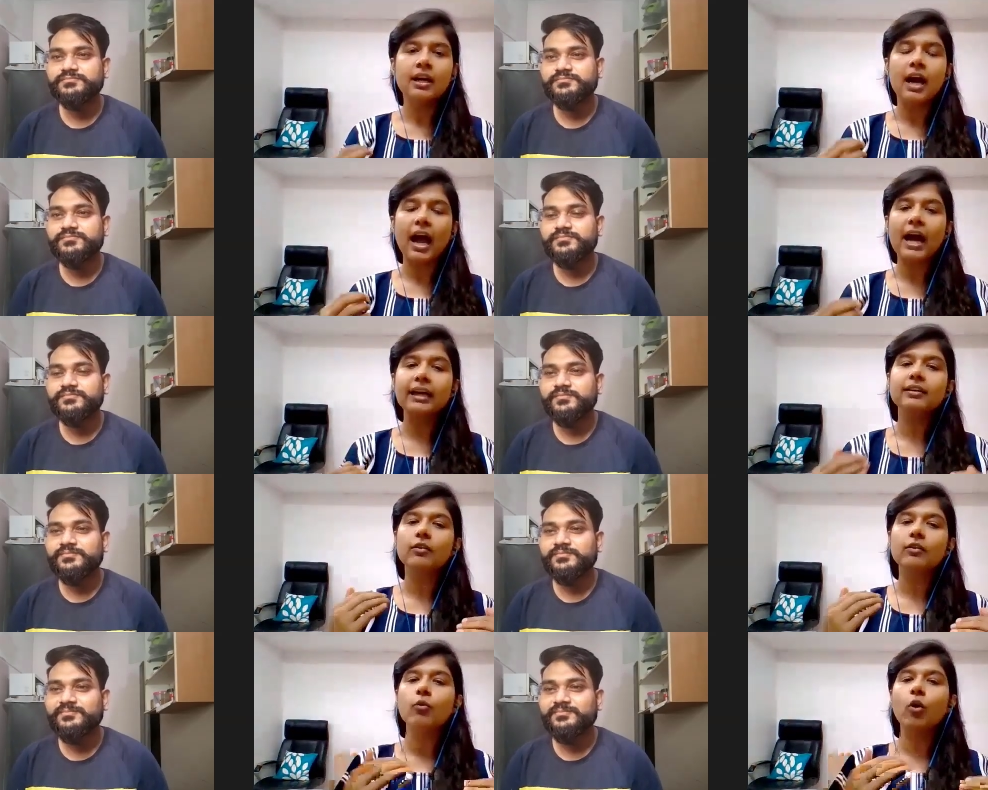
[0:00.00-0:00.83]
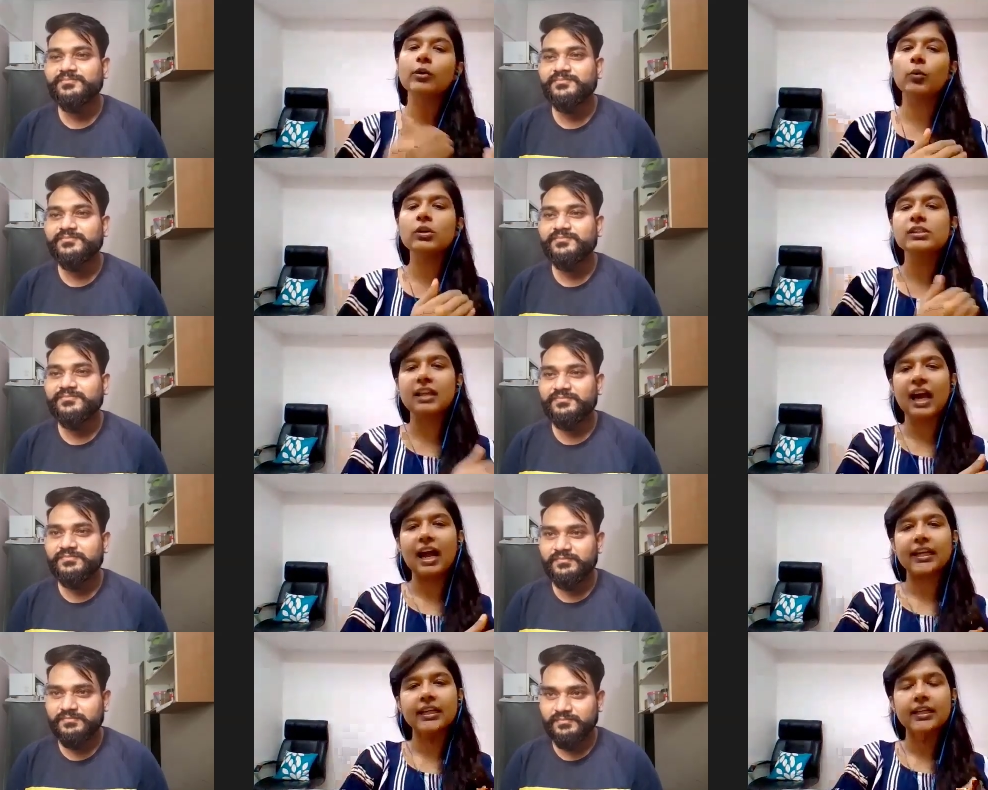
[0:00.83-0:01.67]
Speaker 1: and what was
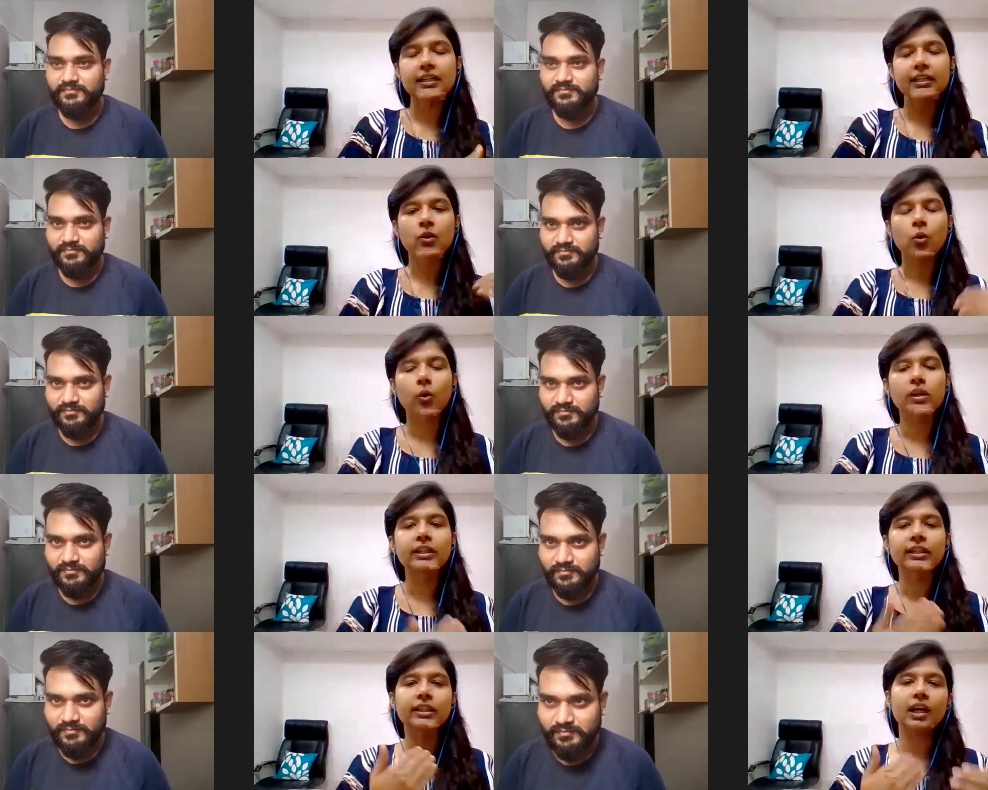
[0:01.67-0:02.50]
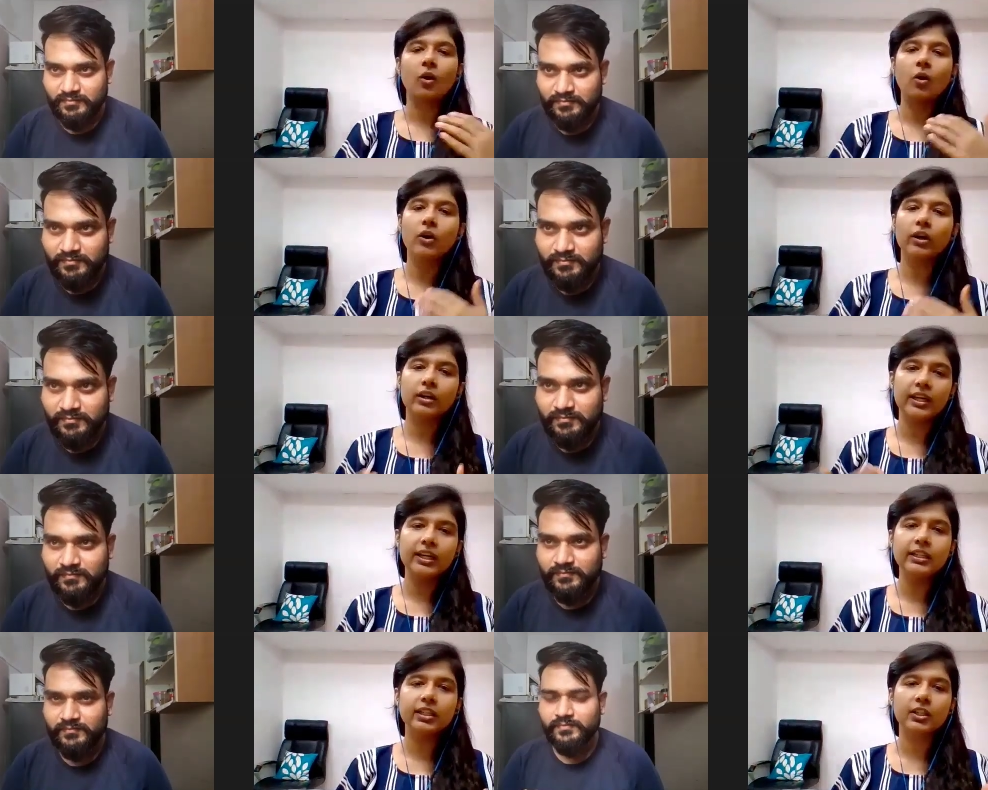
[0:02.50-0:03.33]
lacking in Coal India or
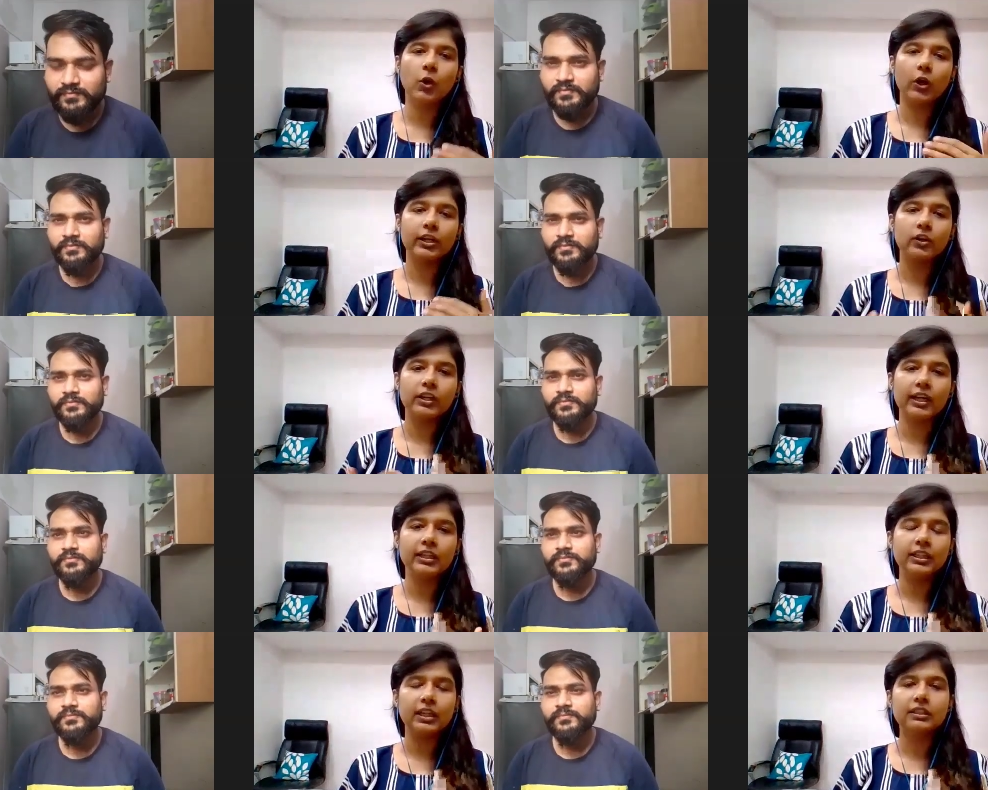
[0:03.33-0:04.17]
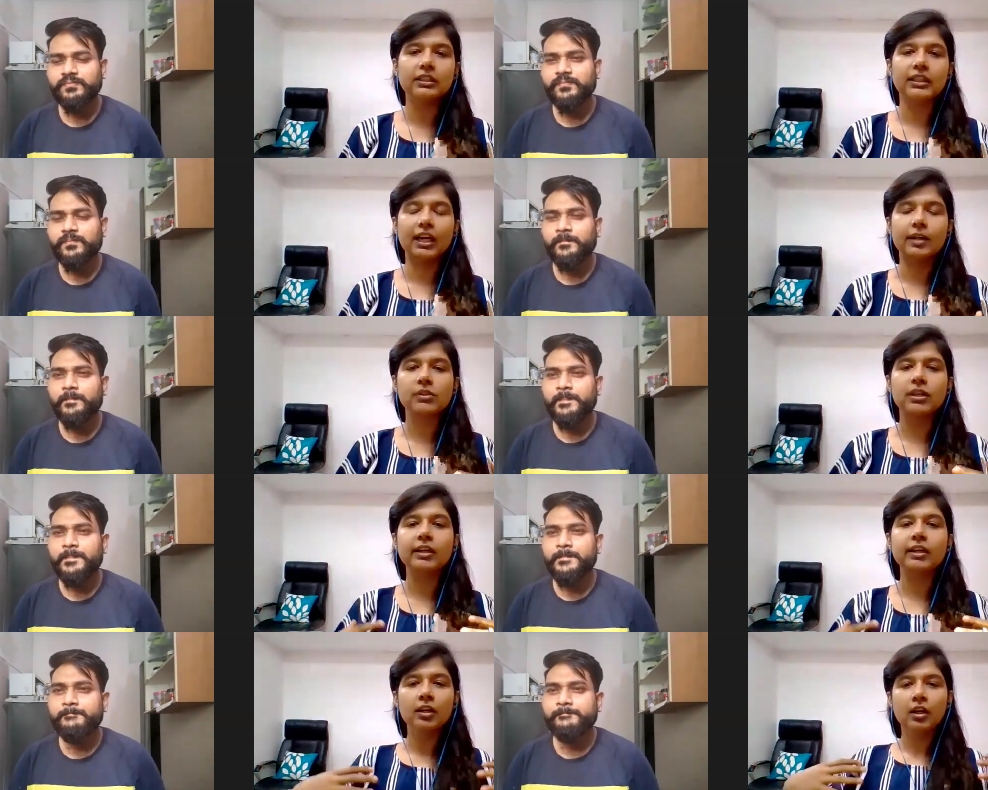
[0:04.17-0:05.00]
Indian Oil or any other times?
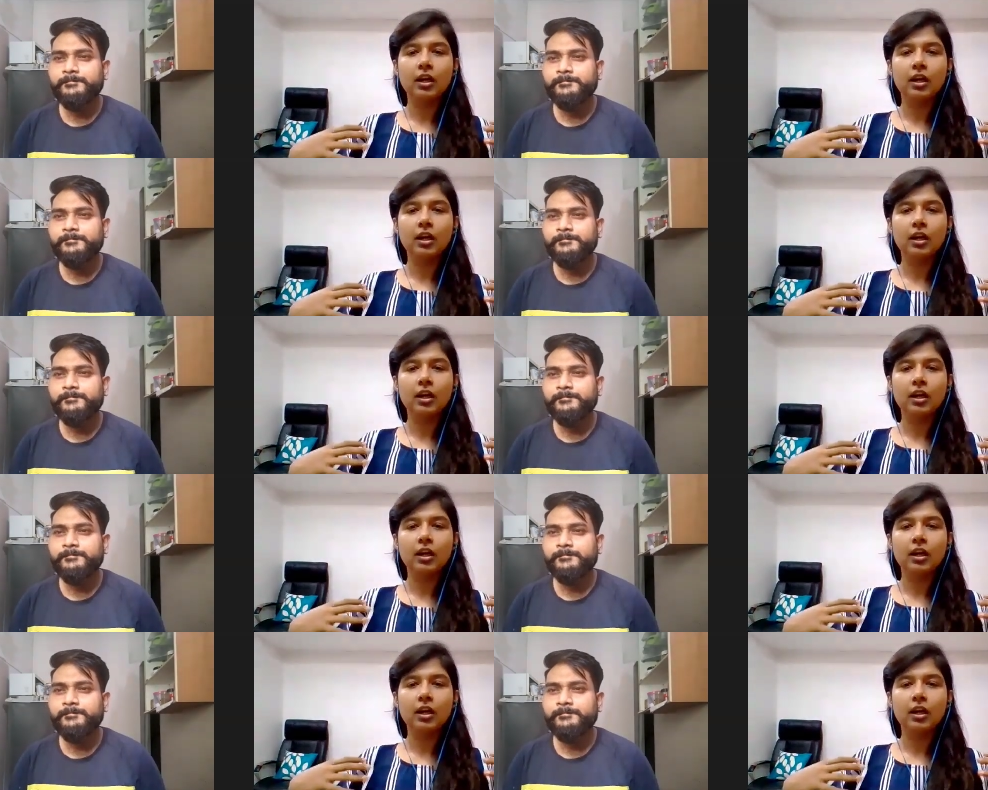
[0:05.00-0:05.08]
Like